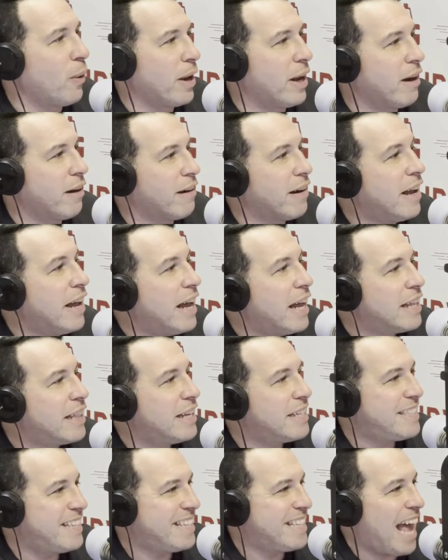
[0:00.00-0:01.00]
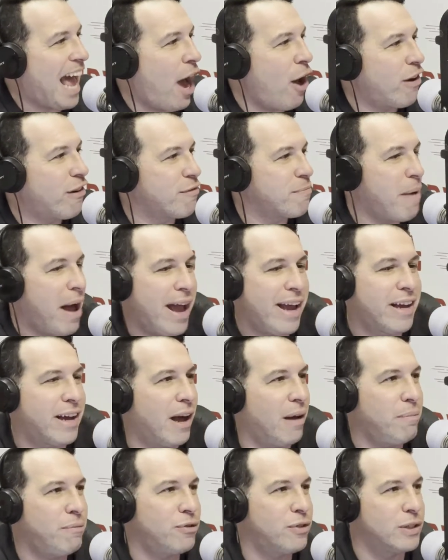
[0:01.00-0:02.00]
here. This is out of my
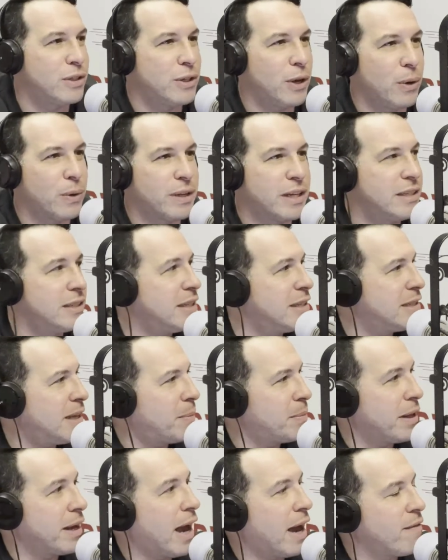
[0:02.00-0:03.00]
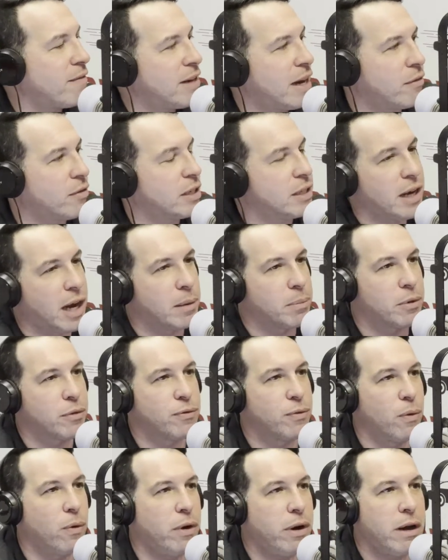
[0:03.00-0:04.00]
comfort zone. This is something I've never done
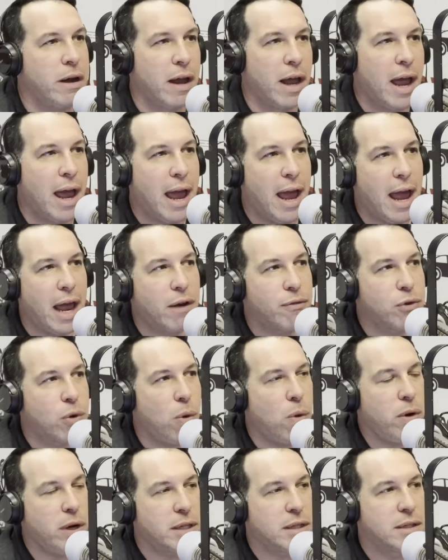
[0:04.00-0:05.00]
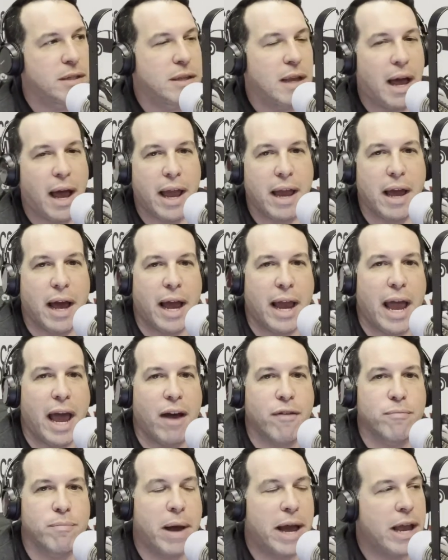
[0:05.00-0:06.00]
before. And of course, I
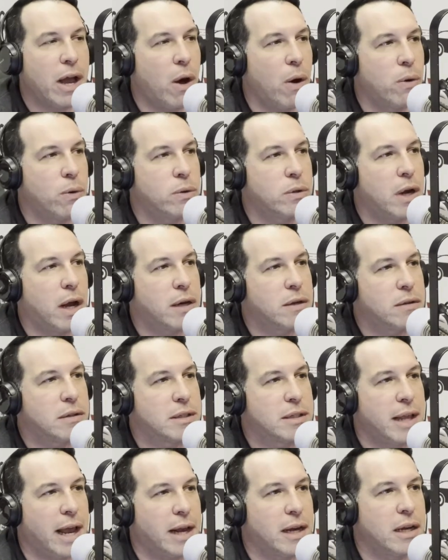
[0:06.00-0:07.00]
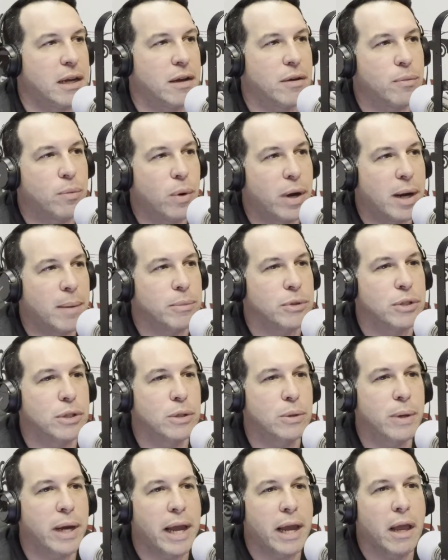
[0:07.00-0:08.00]
have my own understanding of what I'm
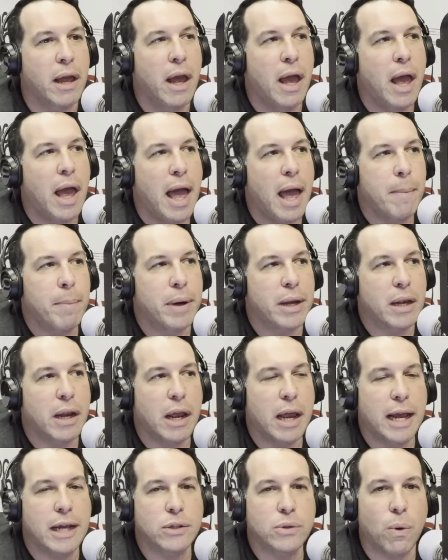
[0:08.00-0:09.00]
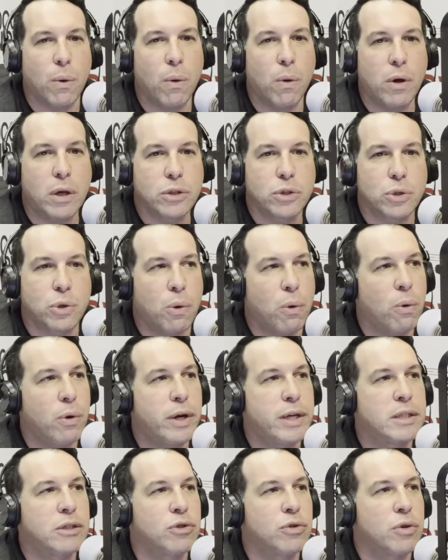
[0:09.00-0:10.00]
doing, but it's all
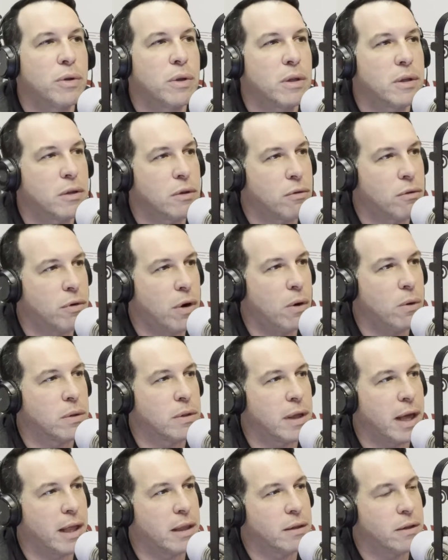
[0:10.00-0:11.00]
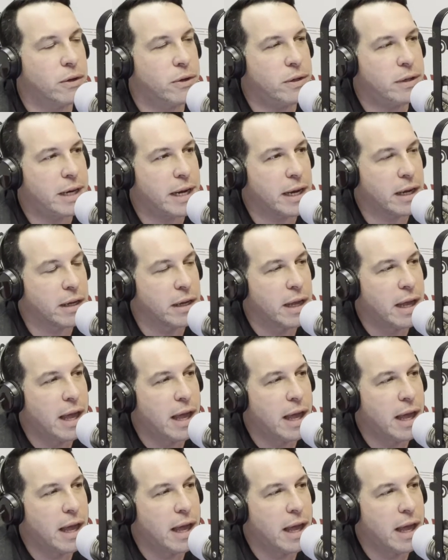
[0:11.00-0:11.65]
towards growth and learning.